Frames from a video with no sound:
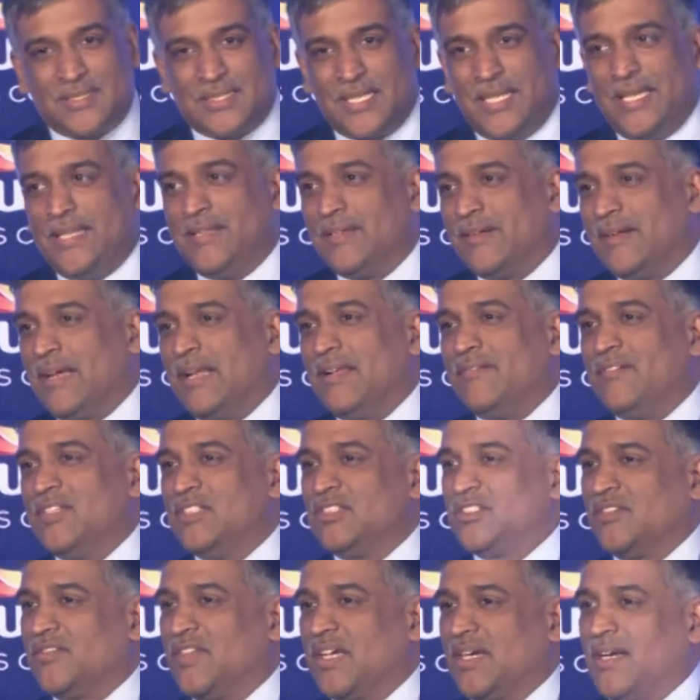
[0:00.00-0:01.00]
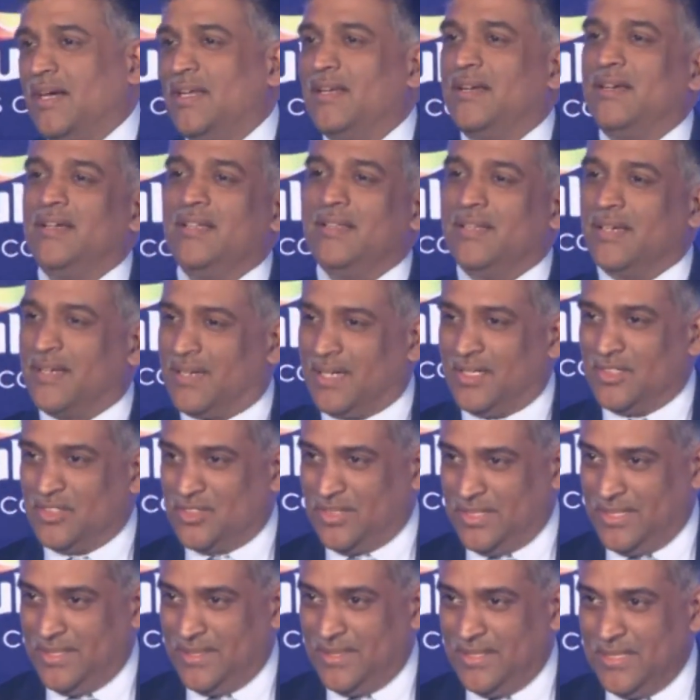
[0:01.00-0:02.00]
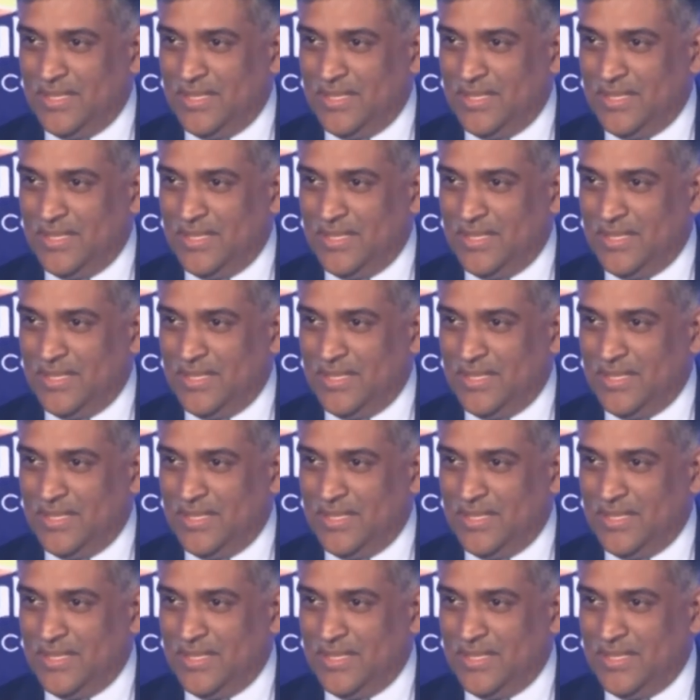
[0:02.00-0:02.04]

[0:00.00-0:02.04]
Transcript: see the relevance of the color in the country.